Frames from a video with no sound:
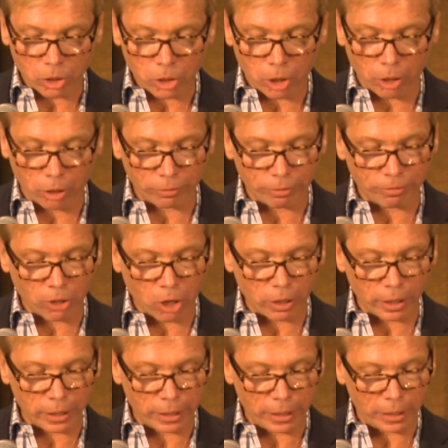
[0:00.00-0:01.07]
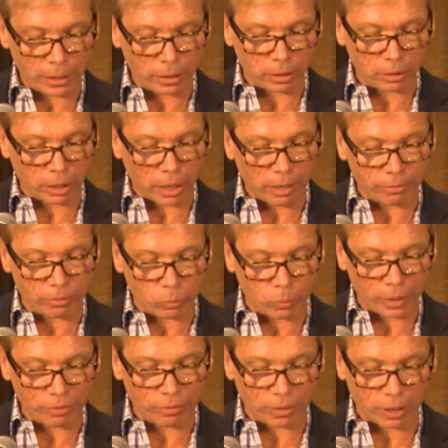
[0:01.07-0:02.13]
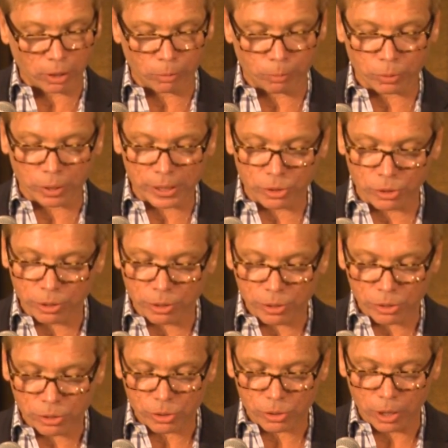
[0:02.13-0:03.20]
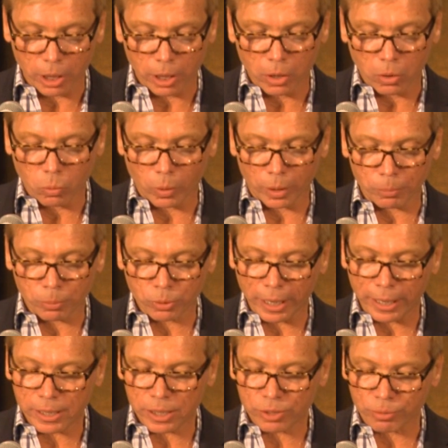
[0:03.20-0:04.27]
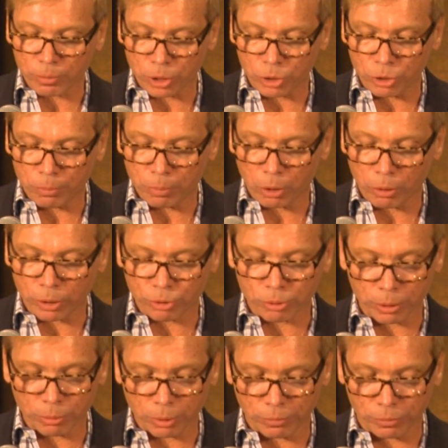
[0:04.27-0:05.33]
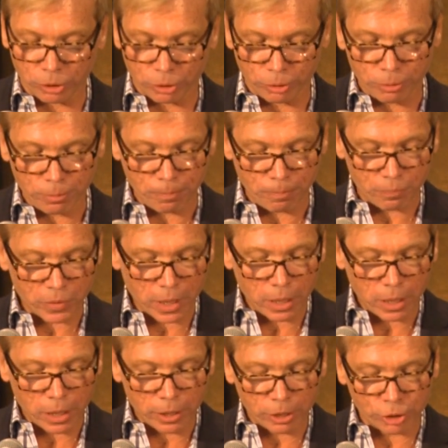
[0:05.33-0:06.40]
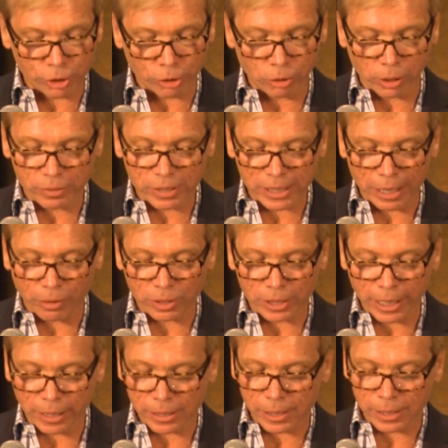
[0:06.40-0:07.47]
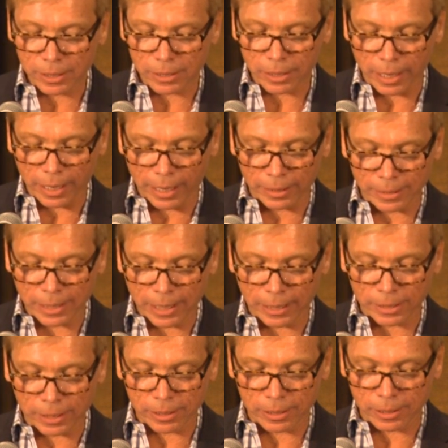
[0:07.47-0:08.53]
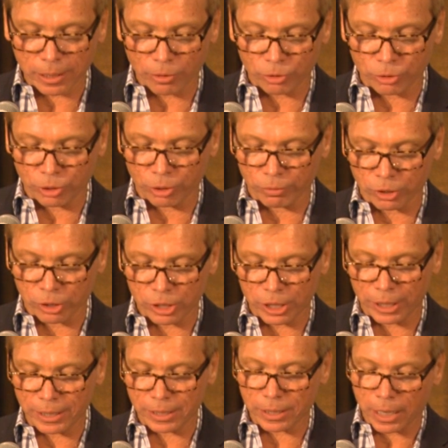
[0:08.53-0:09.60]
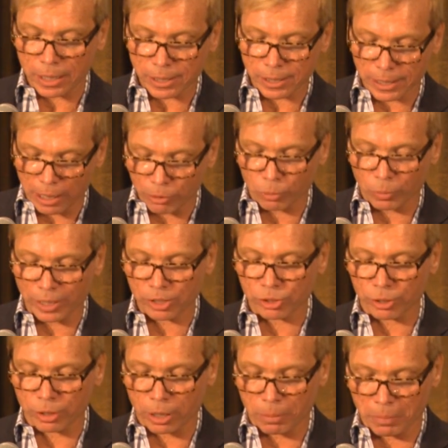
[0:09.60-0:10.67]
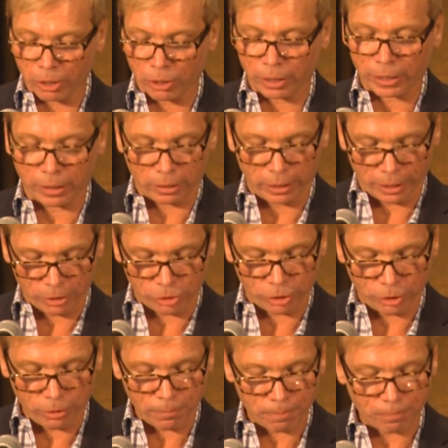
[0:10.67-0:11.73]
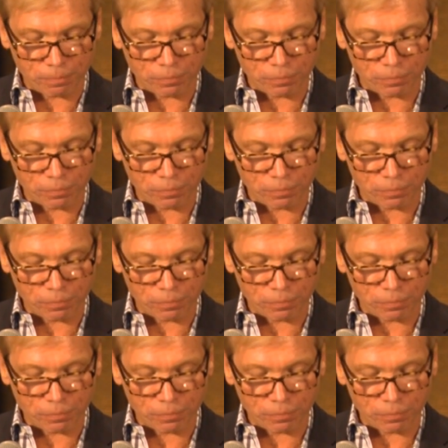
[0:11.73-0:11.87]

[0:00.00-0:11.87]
called Falling in Love with Fellow Prisoners, won praise from the New Poetry Review, the Journal of South Texas, and Texas Southern University's Southwestern American Literature.